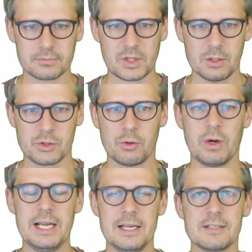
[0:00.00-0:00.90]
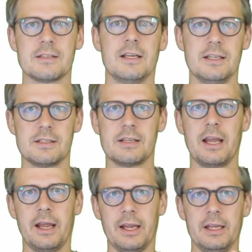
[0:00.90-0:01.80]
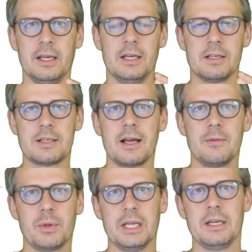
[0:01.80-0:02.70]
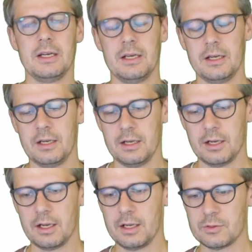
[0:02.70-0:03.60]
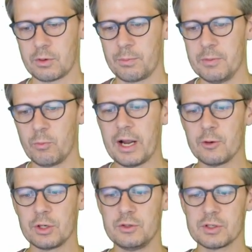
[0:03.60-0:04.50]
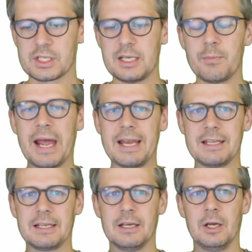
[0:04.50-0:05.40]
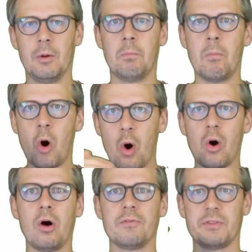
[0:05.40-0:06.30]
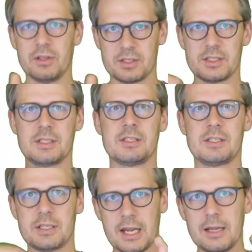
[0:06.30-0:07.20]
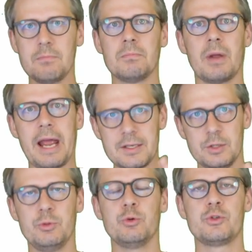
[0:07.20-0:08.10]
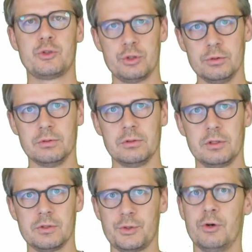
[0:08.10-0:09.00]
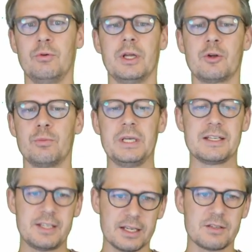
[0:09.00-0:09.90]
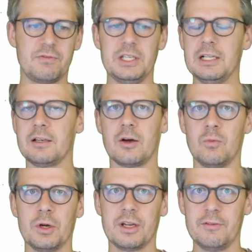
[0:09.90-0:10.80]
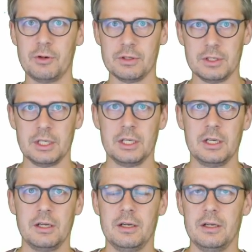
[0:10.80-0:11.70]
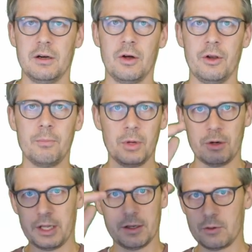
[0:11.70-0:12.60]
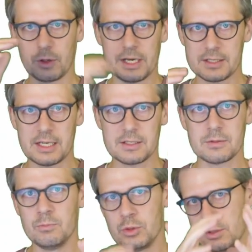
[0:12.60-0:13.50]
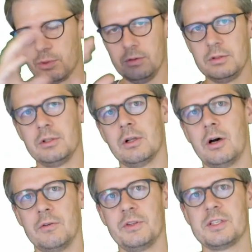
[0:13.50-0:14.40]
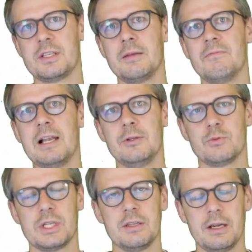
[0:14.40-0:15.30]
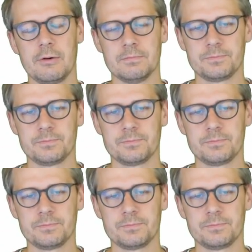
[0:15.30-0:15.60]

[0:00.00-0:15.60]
So a list is a type in Struct PIM where you can just keep adding more of the same attributes to. So it could be a text field or whatever, or number, and then you can attach multiple of the same values in there.